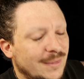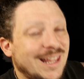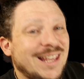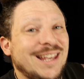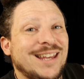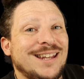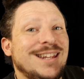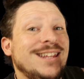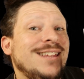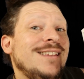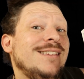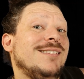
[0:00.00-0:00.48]

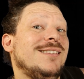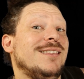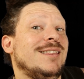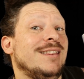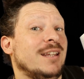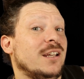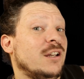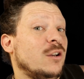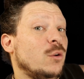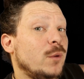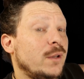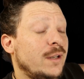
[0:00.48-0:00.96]
It is
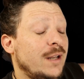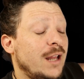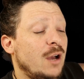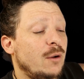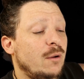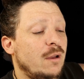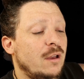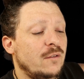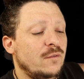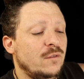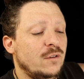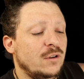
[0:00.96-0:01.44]
liquid,
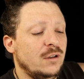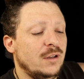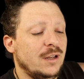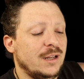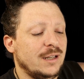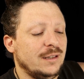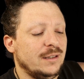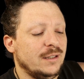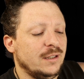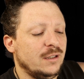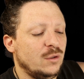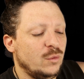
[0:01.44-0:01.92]
however,
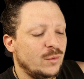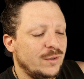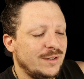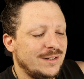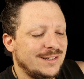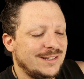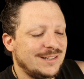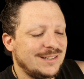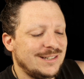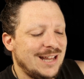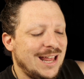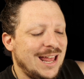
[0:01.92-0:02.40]
and
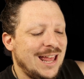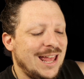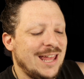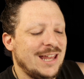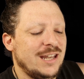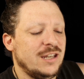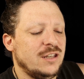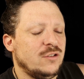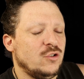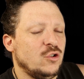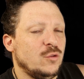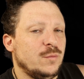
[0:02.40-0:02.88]
liquids
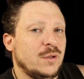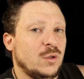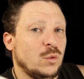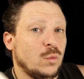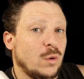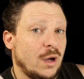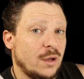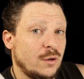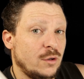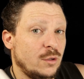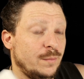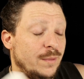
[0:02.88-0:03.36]
tend to be
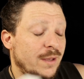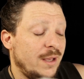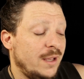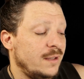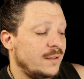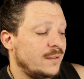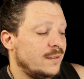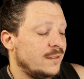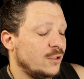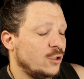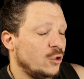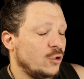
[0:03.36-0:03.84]

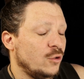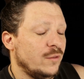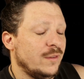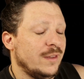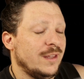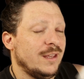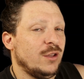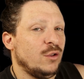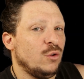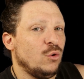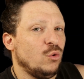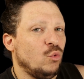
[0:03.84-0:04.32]
water-based, so
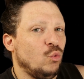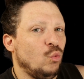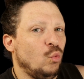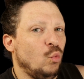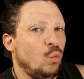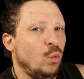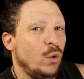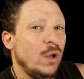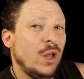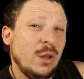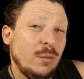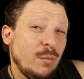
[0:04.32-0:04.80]
they
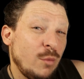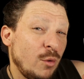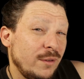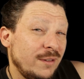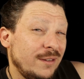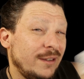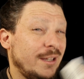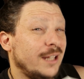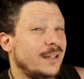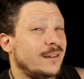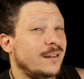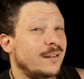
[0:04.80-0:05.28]
will
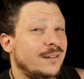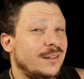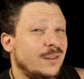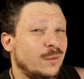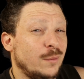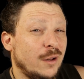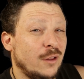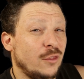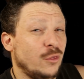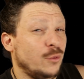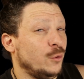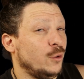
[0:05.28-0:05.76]
most likely
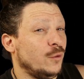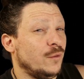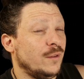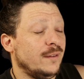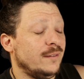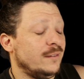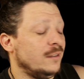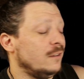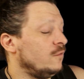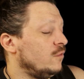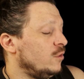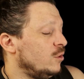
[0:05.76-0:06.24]
sweat through
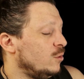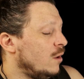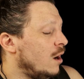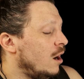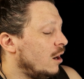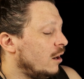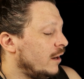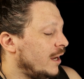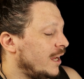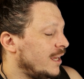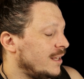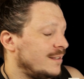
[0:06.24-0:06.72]
this if you
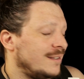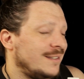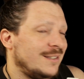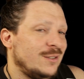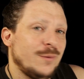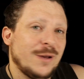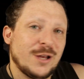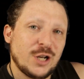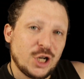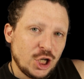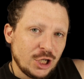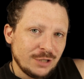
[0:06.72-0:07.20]
are a
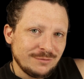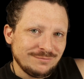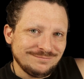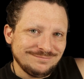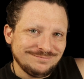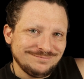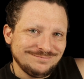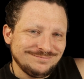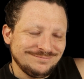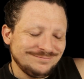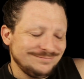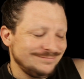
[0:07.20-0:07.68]
sweater
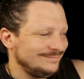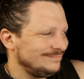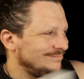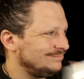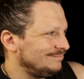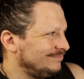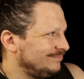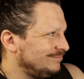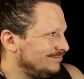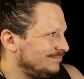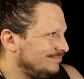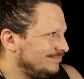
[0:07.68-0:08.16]

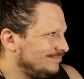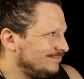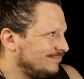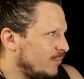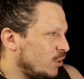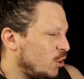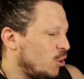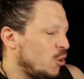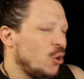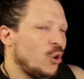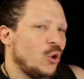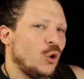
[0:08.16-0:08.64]

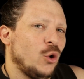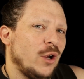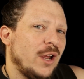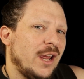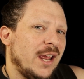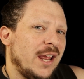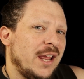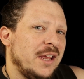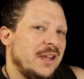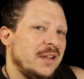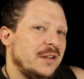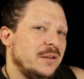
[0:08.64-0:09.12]
or
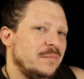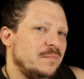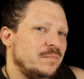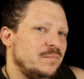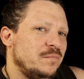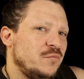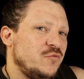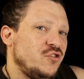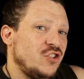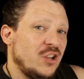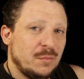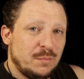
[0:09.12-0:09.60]
a
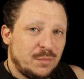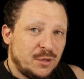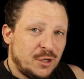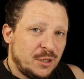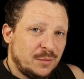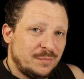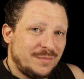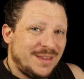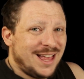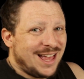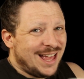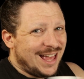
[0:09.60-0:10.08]

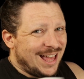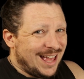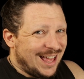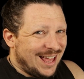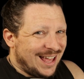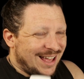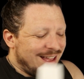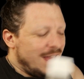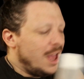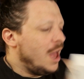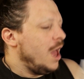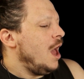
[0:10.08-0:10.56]
jumper.
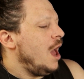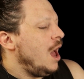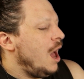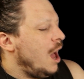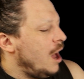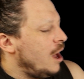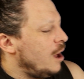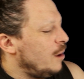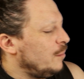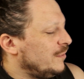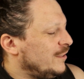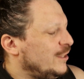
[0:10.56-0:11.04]

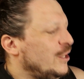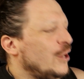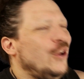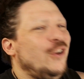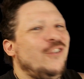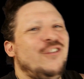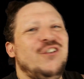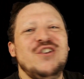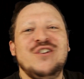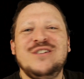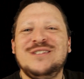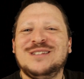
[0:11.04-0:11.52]
So
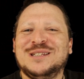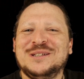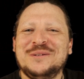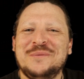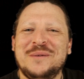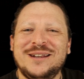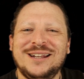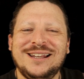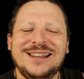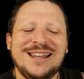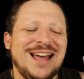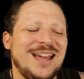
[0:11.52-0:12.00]
if you
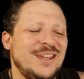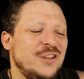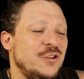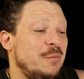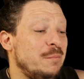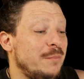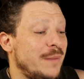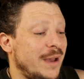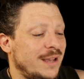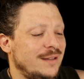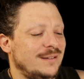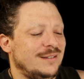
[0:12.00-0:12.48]
sweat a lot, you
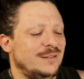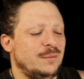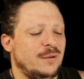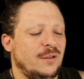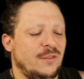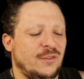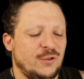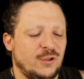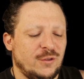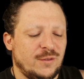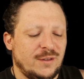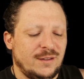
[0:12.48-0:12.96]
might
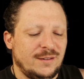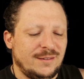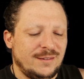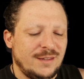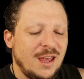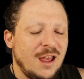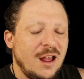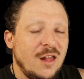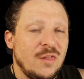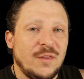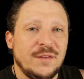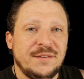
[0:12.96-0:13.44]
sweat through this.
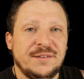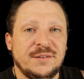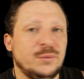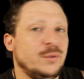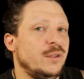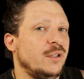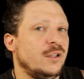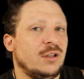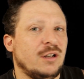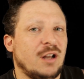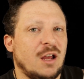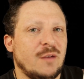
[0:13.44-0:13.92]
This is
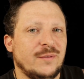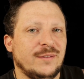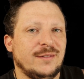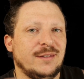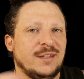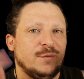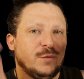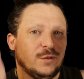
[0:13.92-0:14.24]
really good, obviously,